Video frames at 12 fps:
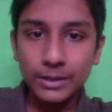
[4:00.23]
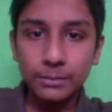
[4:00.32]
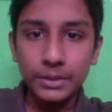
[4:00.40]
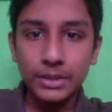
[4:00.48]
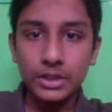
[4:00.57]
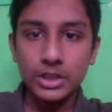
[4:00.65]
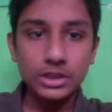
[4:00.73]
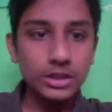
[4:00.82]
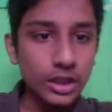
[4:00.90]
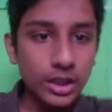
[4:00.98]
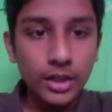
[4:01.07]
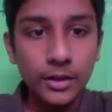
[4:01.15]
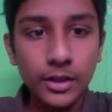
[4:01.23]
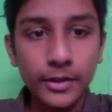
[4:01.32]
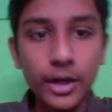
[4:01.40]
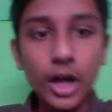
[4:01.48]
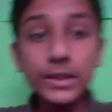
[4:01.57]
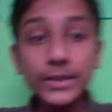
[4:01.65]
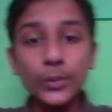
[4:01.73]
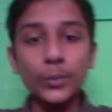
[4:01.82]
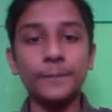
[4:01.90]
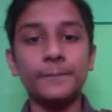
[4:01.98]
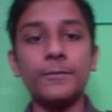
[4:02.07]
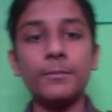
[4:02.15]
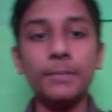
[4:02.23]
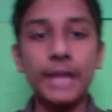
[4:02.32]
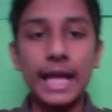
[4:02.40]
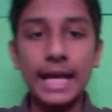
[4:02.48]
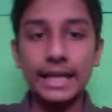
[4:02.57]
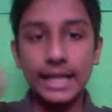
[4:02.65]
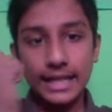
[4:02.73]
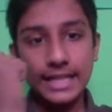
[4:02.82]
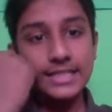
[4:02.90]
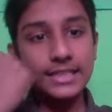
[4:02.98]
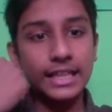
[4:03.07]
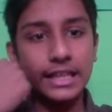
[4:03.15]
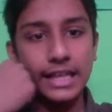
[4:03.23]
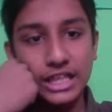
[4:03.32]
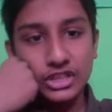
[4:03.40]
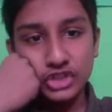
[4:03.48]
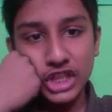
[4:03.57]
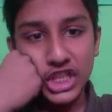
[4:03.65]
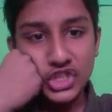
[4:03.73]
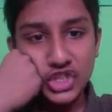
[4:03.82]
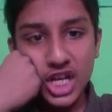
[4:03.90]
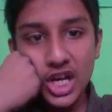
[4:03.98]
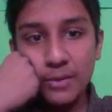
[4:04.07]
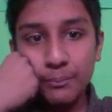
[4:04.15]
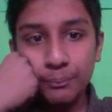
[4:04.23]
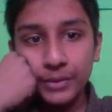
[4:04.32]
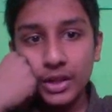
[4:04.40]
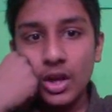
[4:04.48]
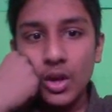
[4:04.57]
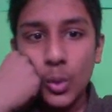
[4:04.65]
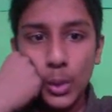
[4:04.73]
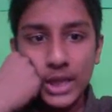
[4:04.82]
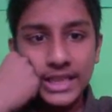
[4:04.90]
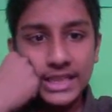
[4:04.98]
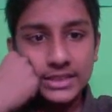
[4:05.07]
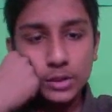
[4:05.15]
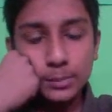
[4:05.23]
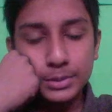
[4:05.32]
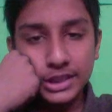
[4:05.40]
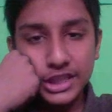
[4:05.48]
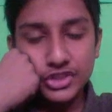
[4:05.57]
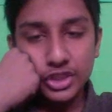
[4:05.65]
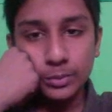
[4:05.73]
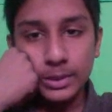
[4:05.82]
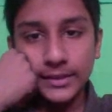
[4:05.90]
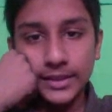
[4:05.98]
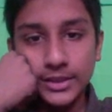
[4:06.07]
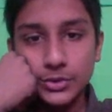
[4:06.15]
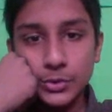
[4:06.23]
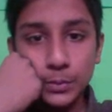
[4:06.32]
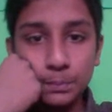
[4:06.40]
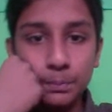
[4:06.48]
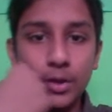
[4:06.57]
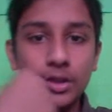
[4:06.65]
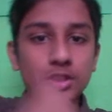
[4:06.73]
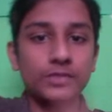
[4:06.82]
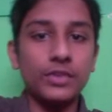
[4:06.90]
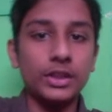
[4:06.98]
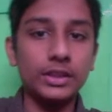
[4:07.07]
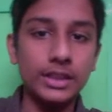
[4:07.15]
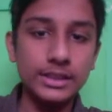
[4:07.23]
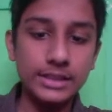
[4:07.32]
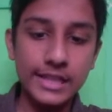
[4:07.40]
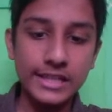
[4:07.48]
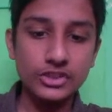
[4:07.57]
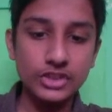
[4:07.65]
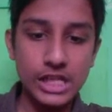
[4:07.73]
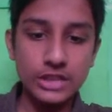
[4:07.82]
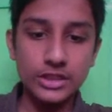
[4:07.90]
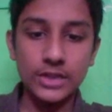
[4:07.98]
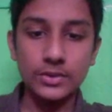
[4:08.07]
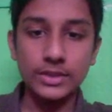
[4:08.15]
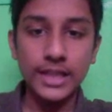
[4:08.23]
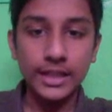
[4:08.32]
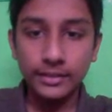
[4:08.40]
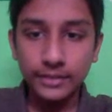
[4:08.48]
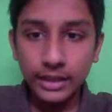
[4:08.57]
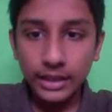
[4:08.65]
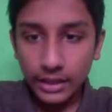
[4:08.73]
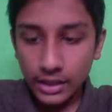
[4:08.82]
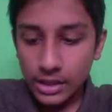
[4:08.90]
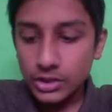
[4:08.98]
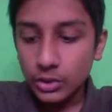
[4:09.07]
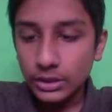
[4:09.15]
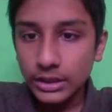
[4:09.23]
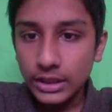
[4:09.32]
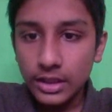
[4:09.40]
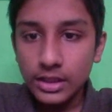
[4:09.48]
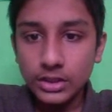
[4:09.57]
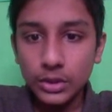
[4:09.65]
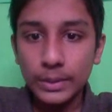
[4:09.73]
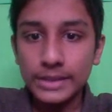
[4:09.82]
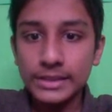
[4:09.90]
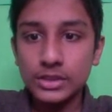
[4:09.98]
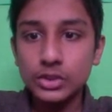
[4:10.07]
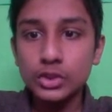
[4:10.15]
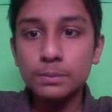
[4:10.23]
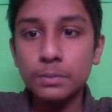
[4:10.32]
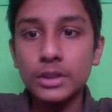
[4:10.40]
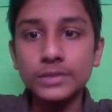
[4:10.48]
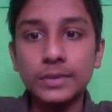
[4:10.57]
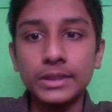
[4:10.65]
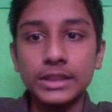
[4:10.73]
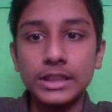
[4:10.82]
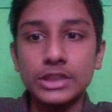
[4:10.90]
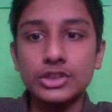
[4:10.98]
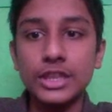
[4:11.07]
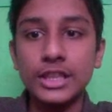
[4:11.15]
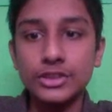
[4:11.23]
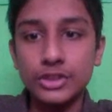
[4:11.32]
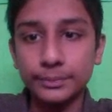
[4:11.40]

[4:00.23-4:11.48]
because although black is an exchange up, white has compensation. White has 2 pawns for this exchange out here. So white has 2 pawns for this exchange.